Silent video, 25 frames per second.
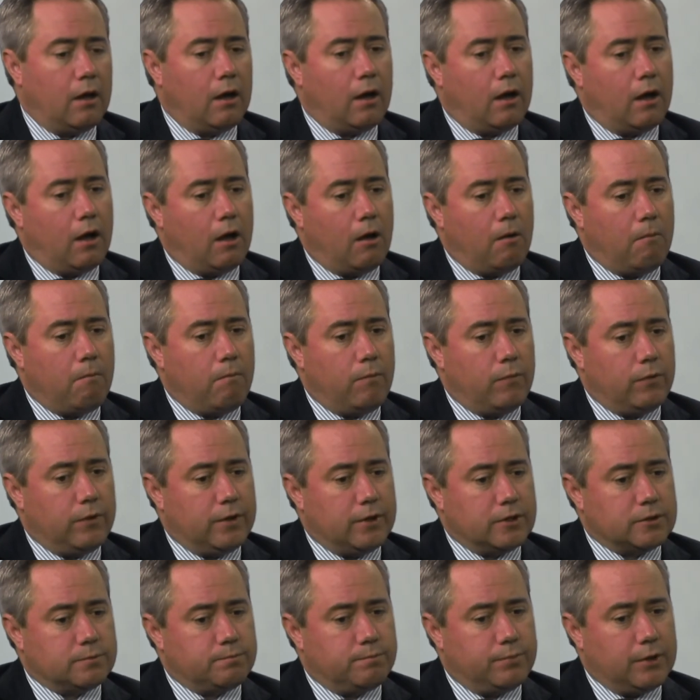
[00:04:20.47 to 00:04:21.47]
Um,
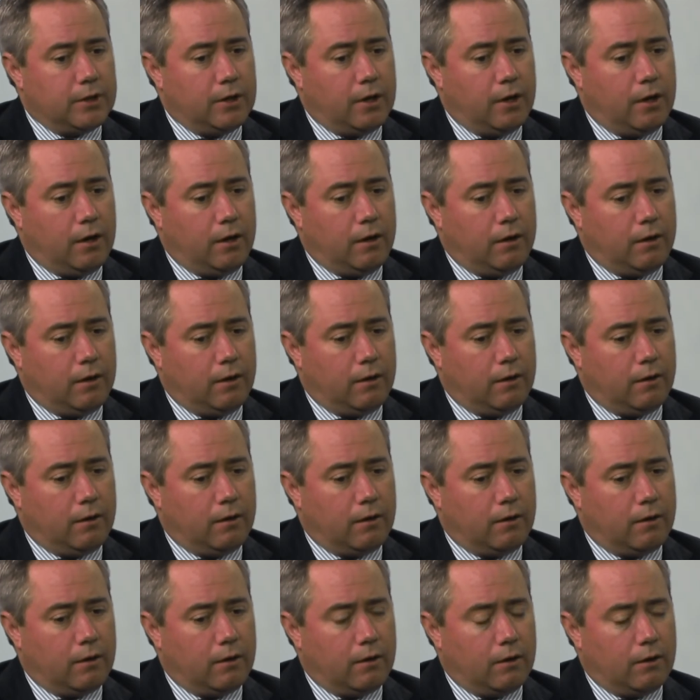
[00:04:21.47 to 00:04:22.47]
there's
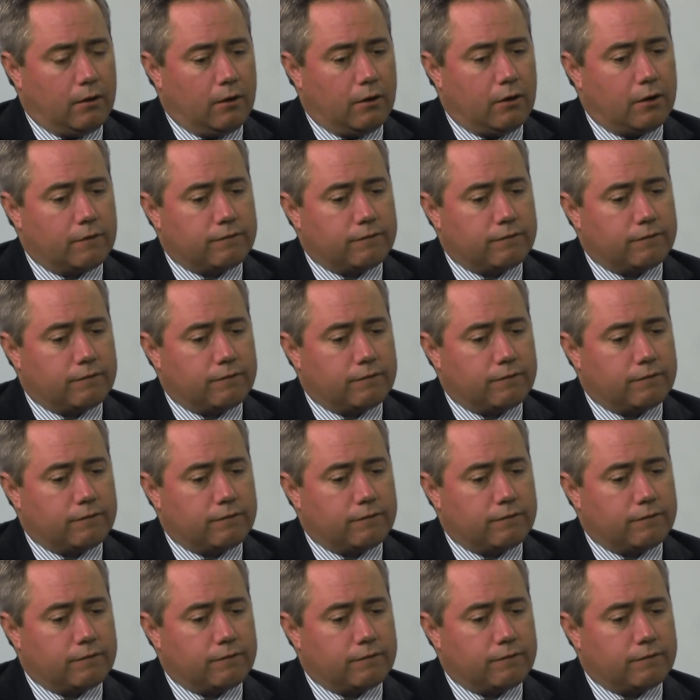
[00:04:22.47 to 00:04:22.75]
been a lot